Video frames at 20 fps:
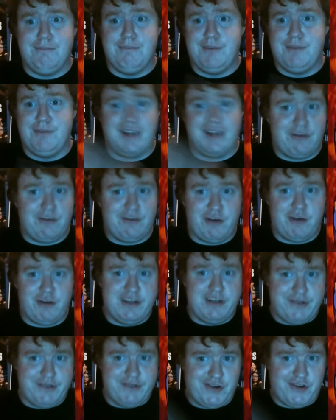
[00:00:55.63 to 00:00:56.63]
but Ron
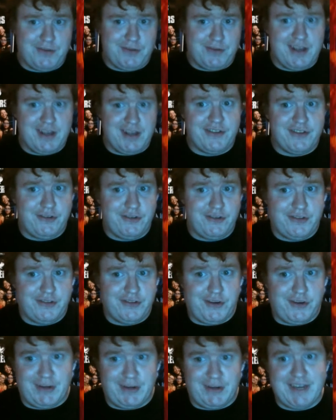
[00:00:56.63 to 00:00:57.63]
never had Town Council,
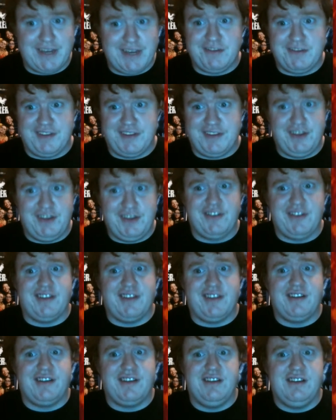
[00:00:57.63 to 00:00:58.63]
so he never needed to use
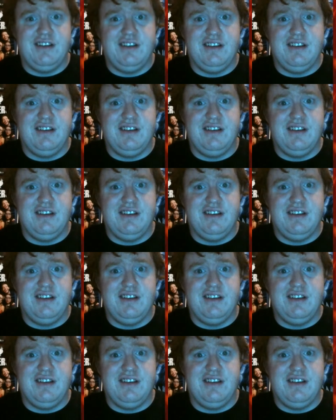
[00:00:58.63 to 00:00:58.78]
it.